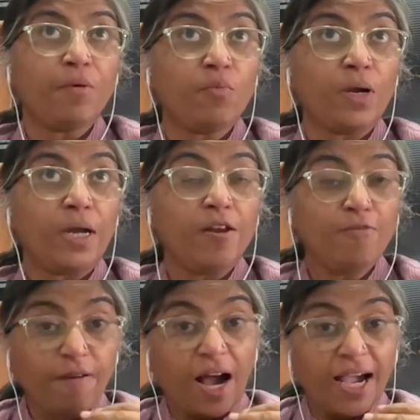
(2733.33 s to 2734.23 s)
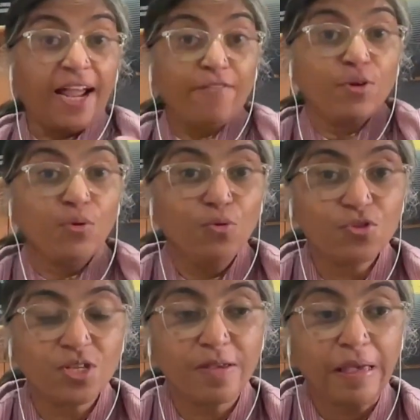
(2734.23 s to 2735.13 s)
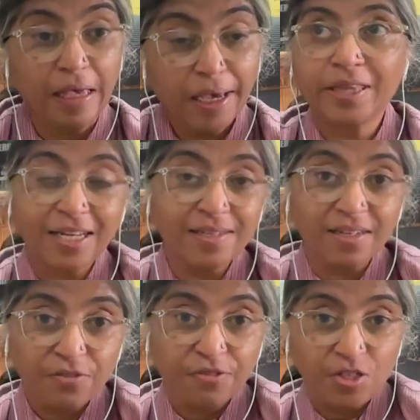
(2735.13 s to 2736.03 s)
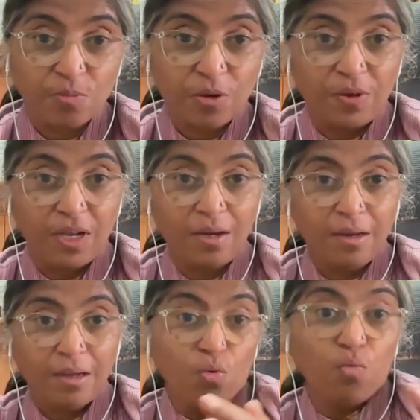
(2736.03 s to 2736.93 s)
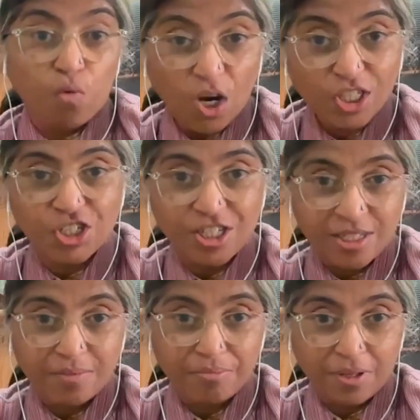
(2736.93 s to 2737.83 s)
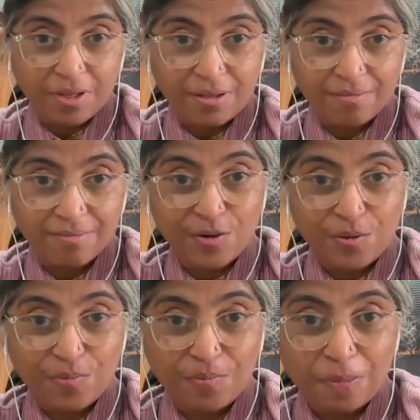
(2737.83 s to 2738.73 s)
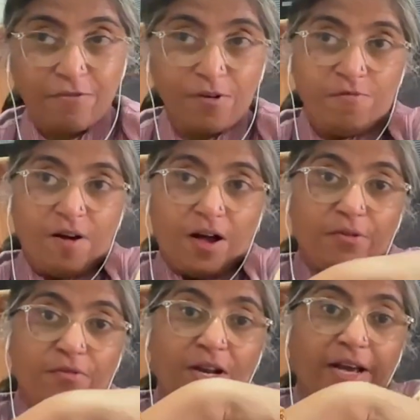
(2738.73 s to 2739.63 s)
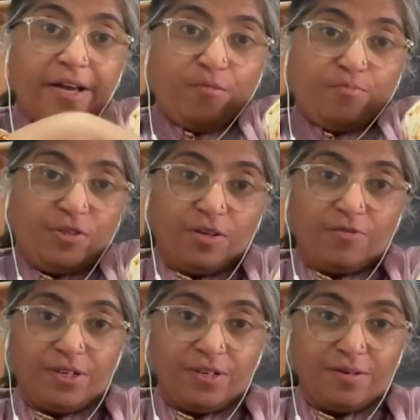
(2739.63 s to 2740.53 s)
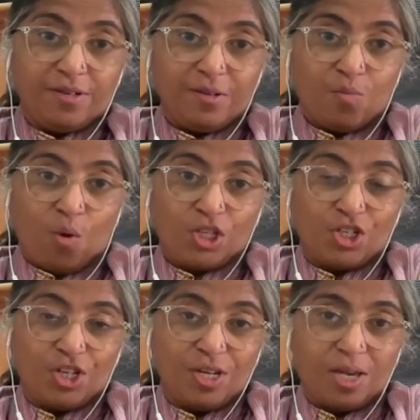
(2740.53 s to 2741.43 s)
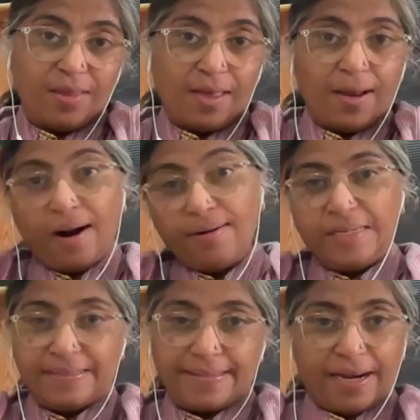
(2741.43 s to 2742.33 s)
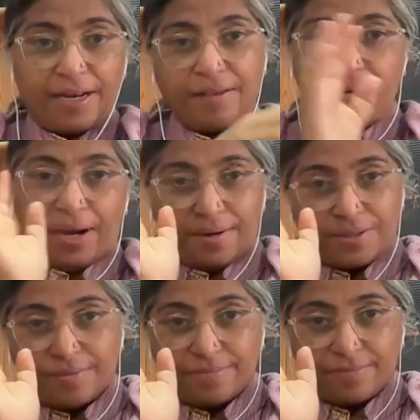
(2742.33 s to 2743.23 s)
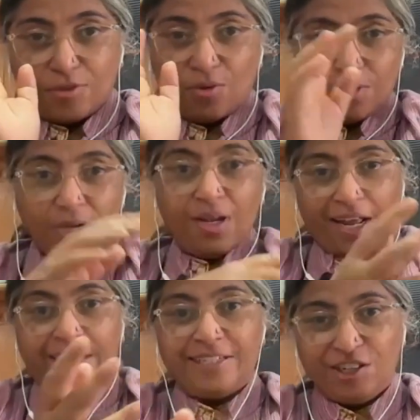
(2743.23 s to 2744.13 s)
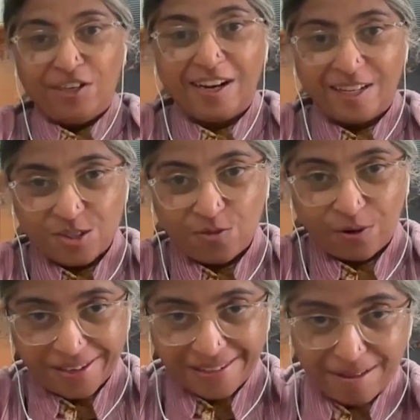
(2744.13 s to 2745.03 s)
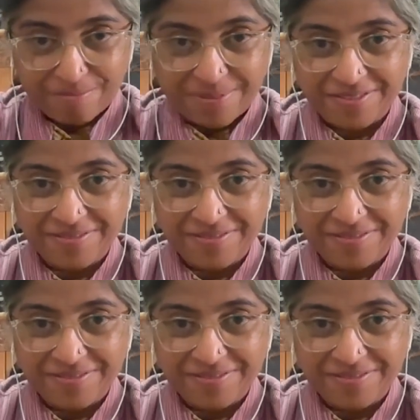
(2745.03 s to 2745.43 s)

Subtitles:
But if I have to see, and that is the difference between you watching something, and from far away, like an observer watching and then understanding, great, like a journalist, for example,